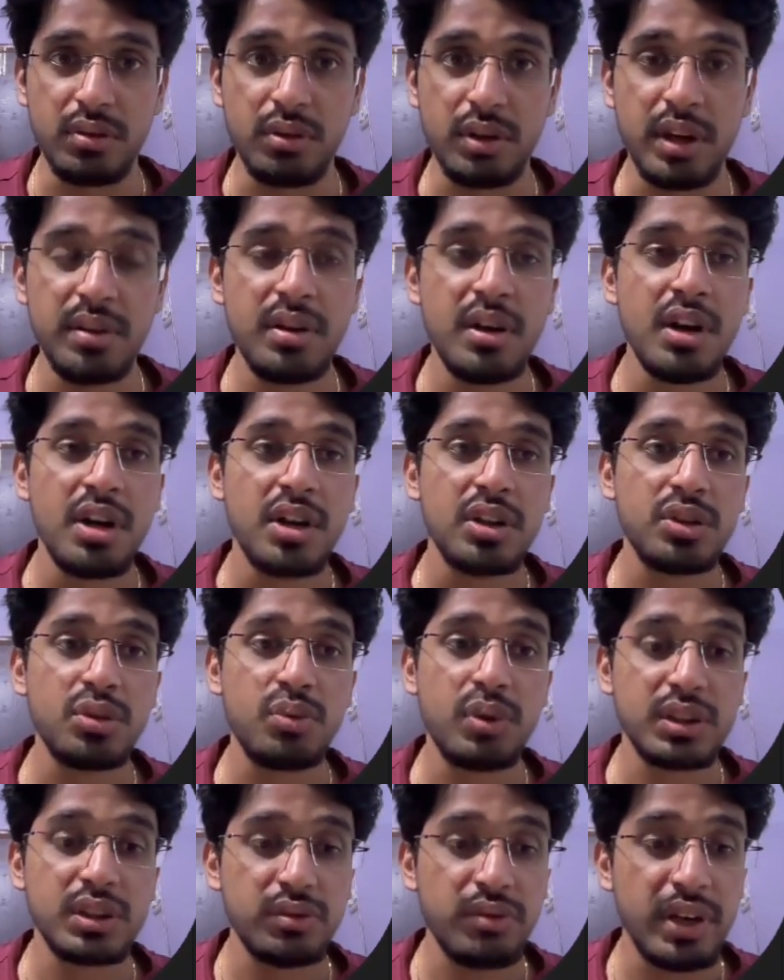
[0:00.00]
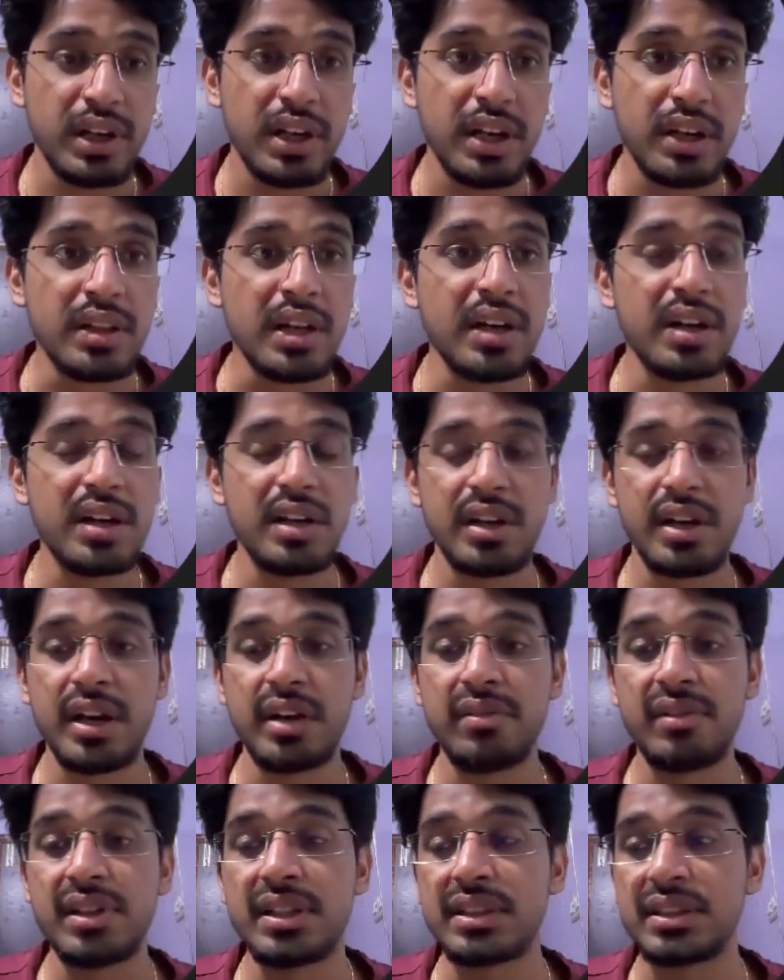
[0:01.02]
Okay, so once we click that,
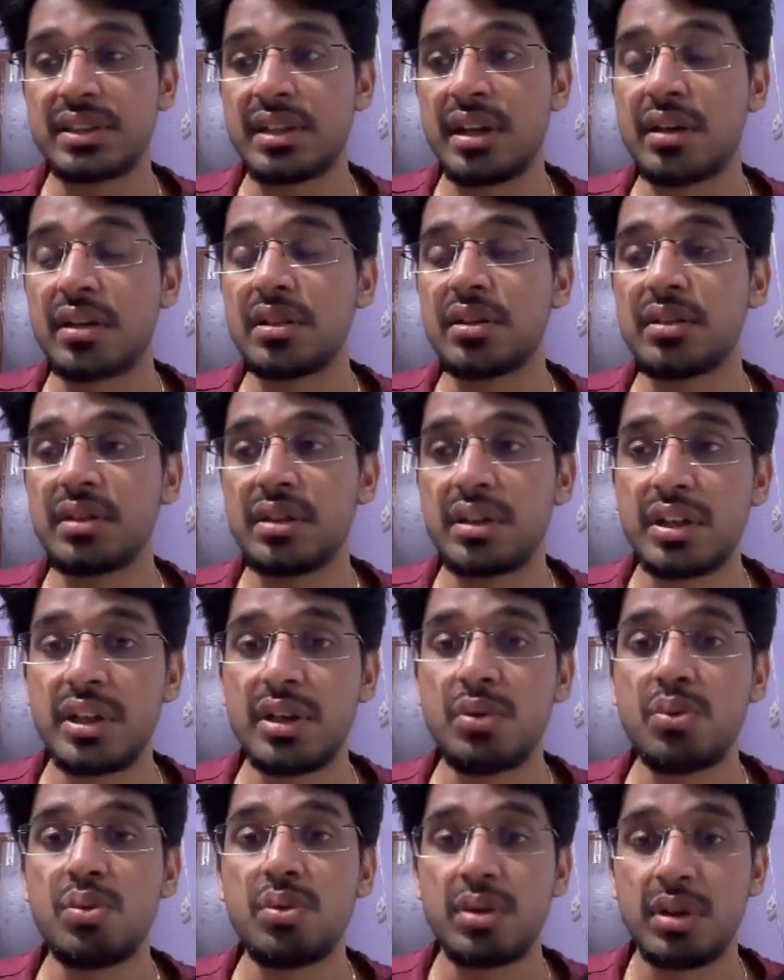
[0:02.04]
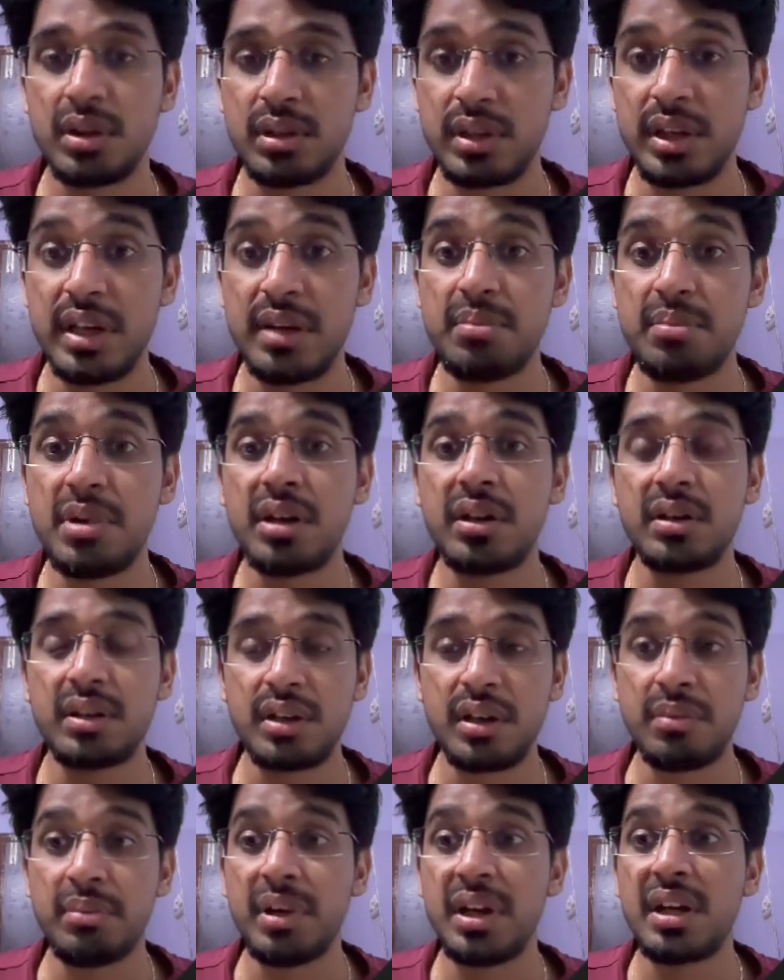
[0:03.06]
it will just start a new debug
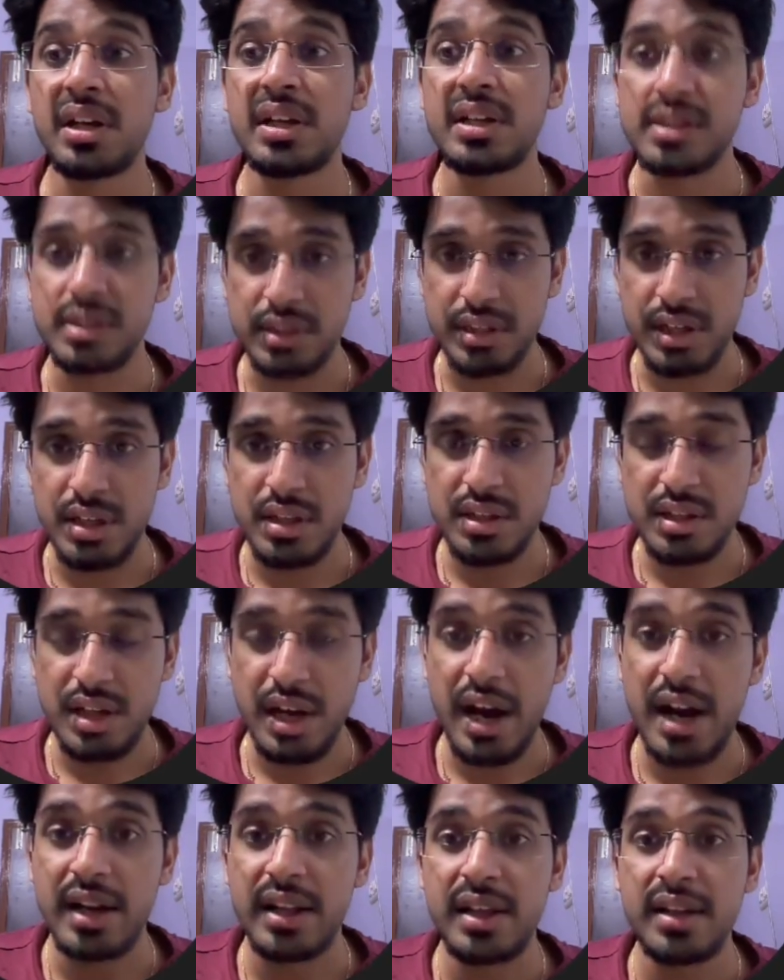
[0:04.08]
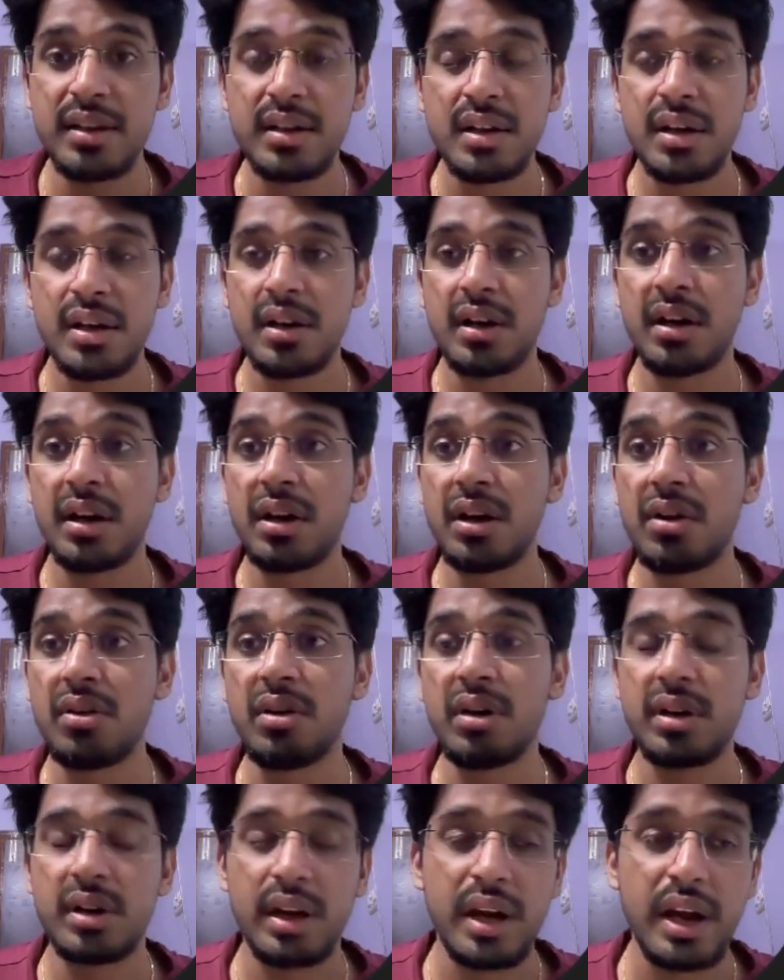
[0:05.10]
terminal instance and then run
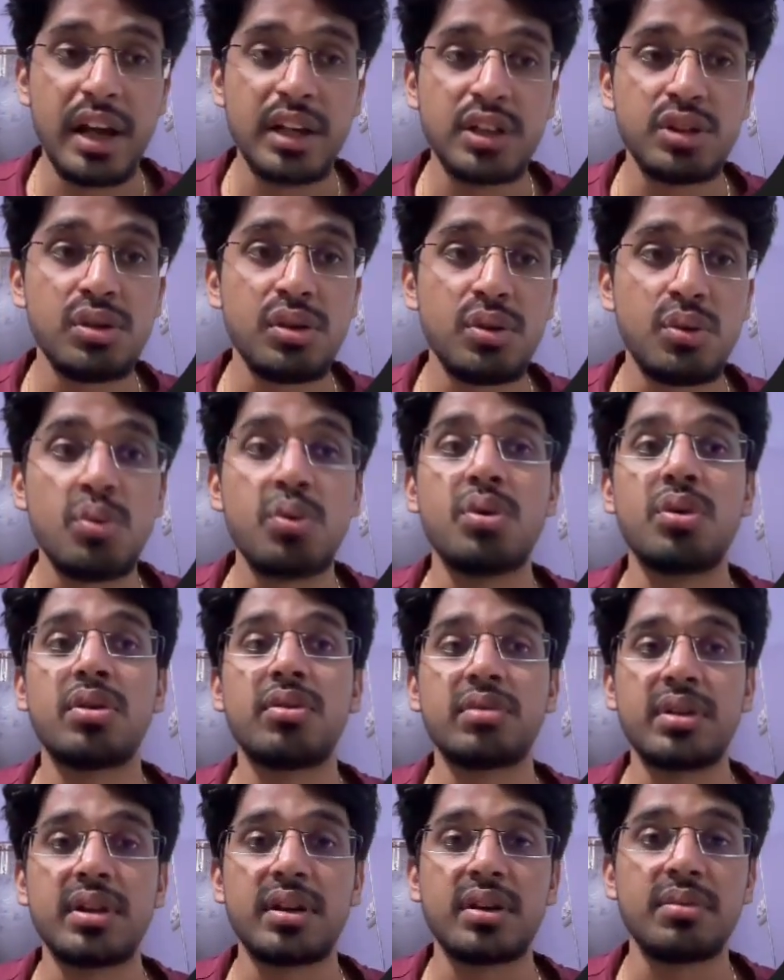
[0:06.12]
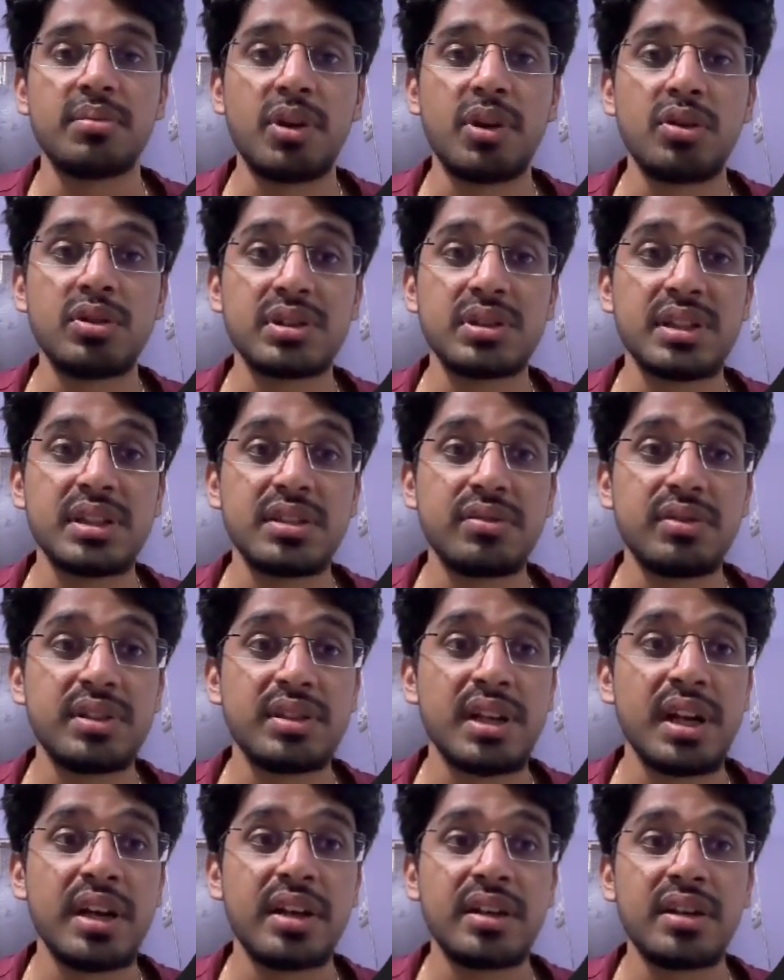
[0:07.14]
our actual code over there, because since we
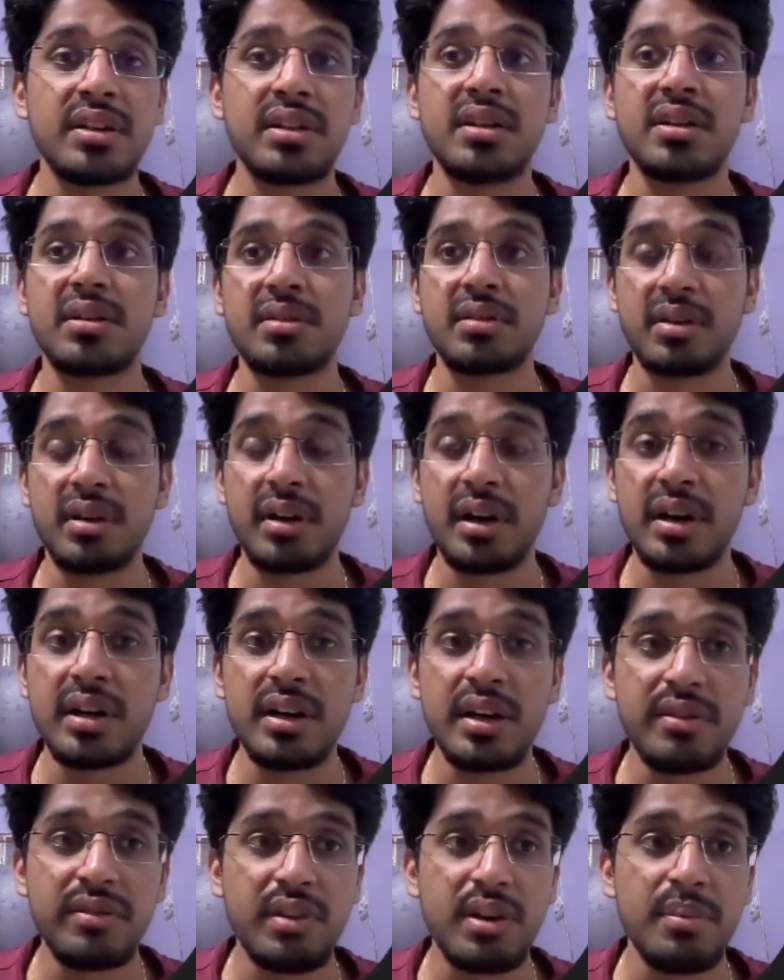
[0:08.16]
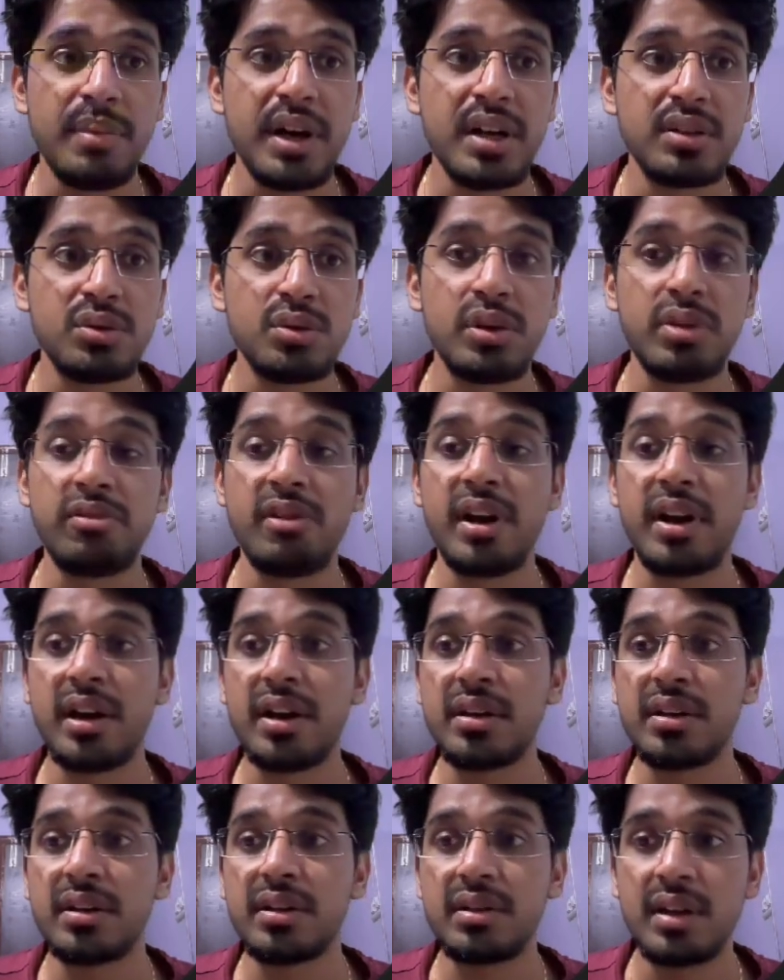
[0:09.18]
selected the run dev command, so it will
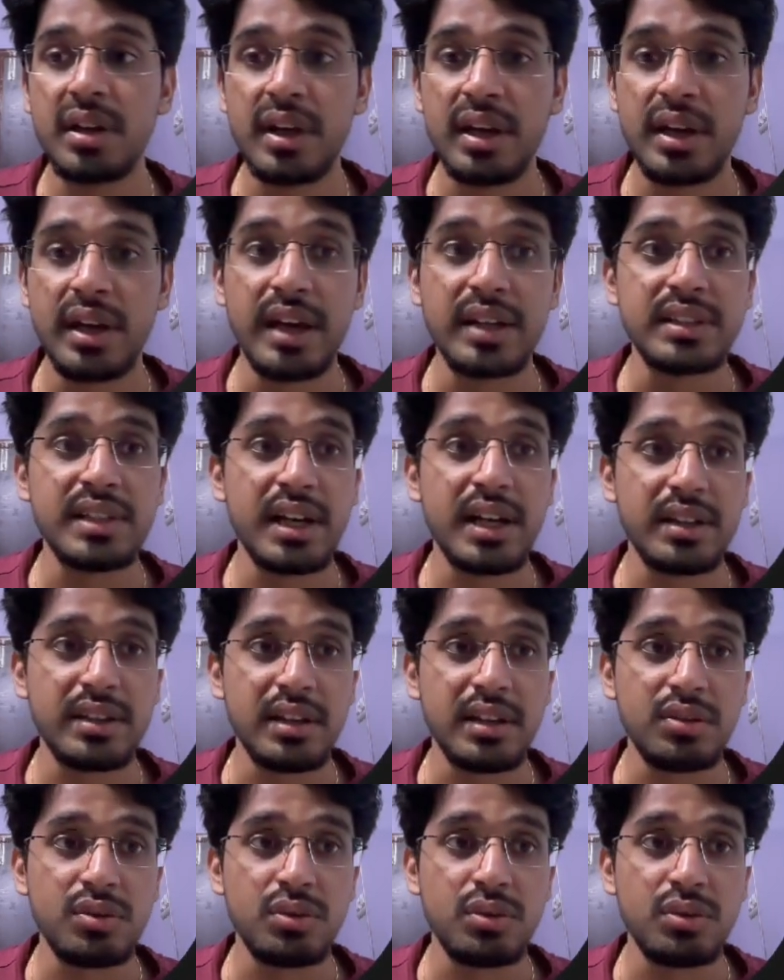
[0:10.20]
run the exact thing.